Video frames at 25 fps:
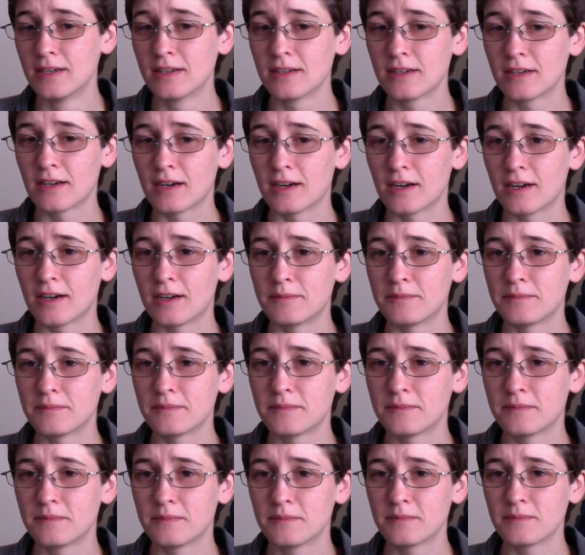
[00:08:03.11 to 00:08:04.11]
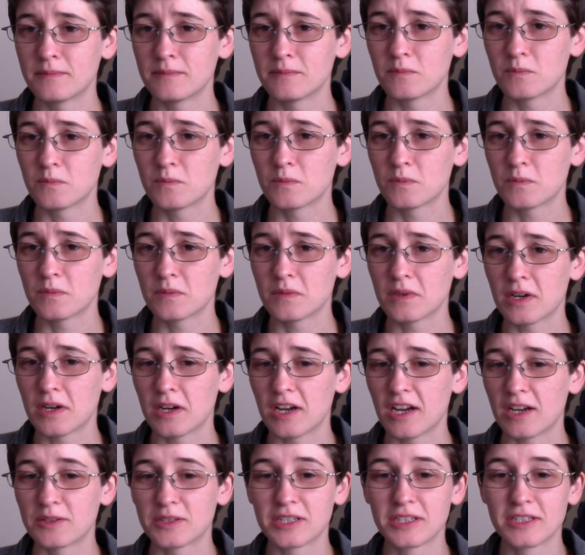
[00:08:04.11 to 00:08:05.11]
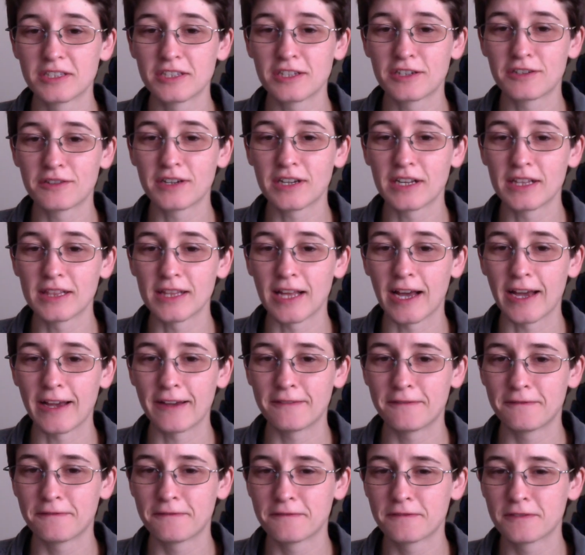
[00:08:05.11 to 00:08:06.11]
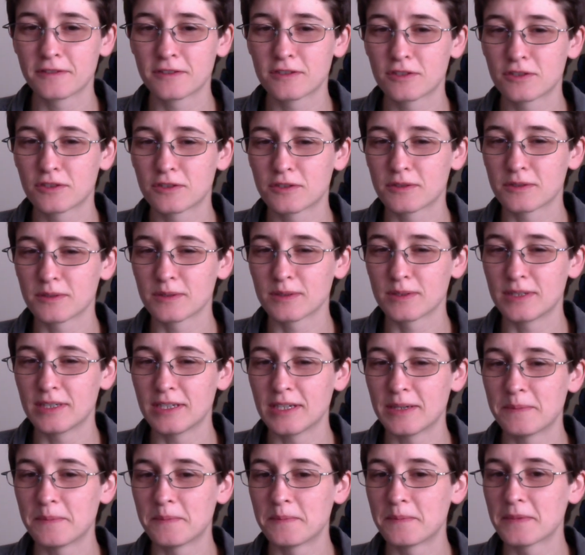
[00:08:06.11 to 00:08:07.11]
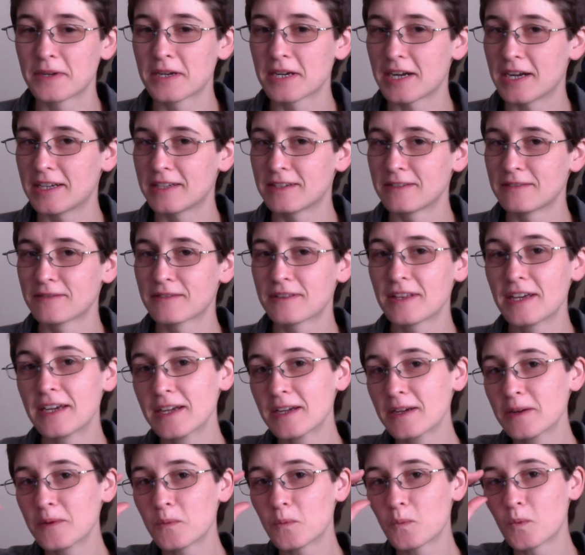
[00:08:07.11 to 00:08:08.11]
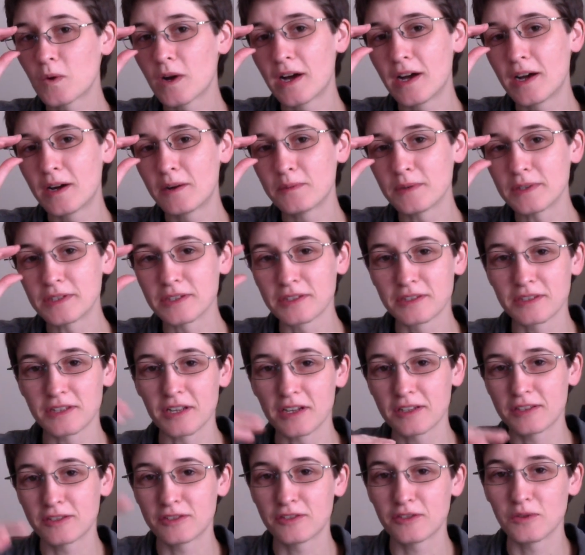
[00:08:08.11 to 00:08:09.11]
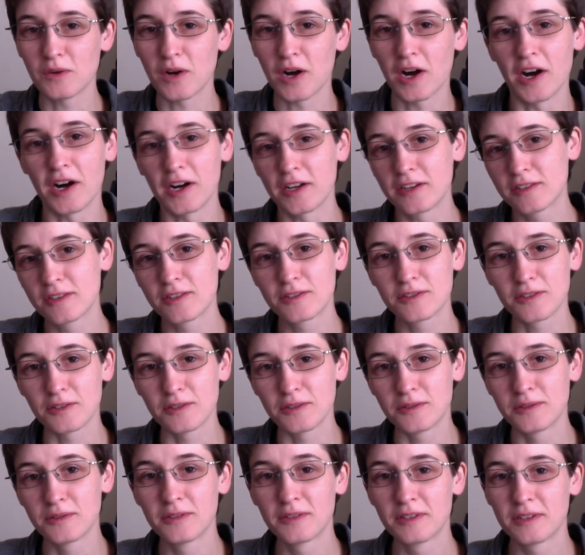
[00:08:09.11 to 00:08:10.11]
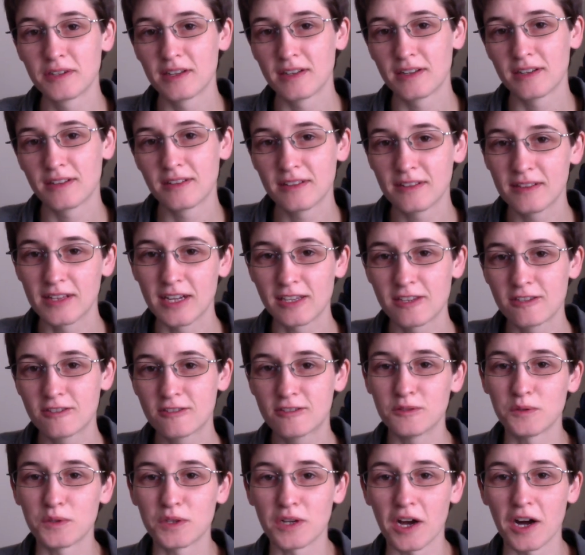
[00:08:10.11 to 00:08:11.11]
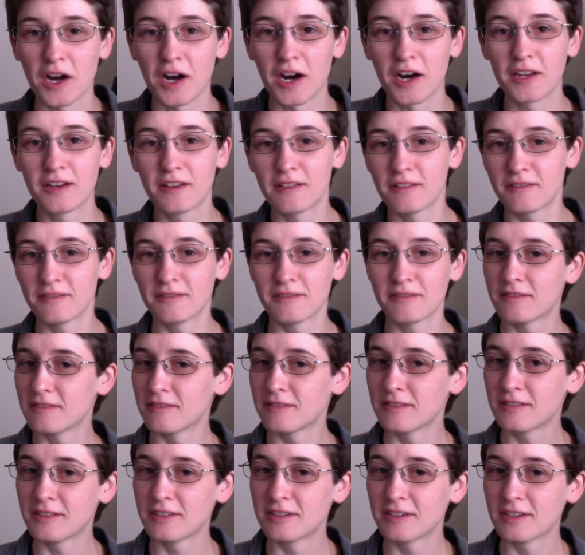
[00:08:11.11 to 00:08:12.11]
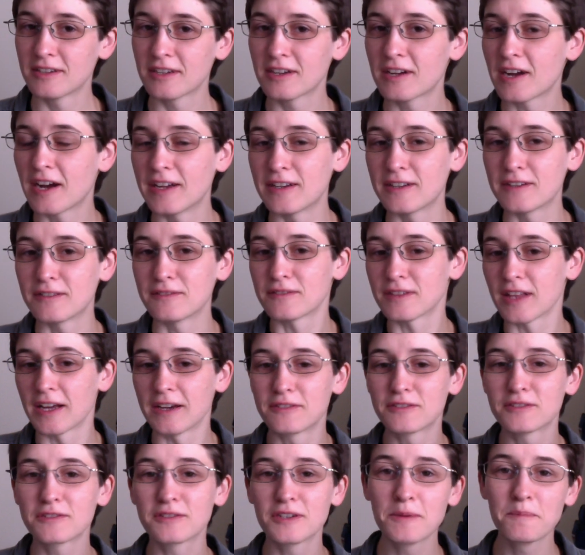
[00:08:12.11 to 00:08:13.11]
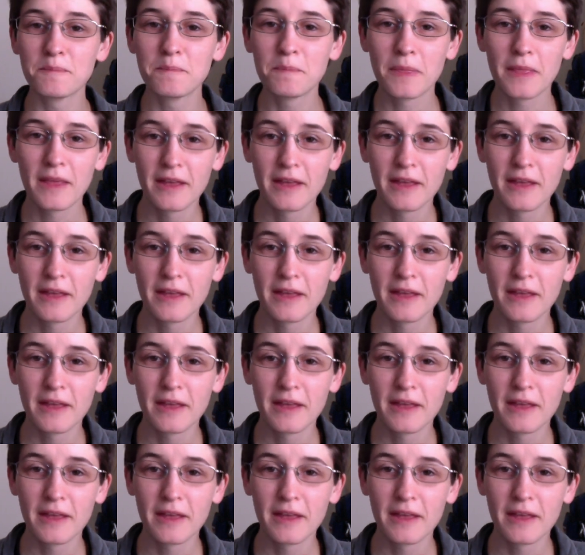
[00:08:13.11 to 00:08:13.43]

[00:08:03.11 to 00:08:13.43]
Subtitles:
I was considering a live stream kind of thing where we just do art, so let's do an art kind of live stream.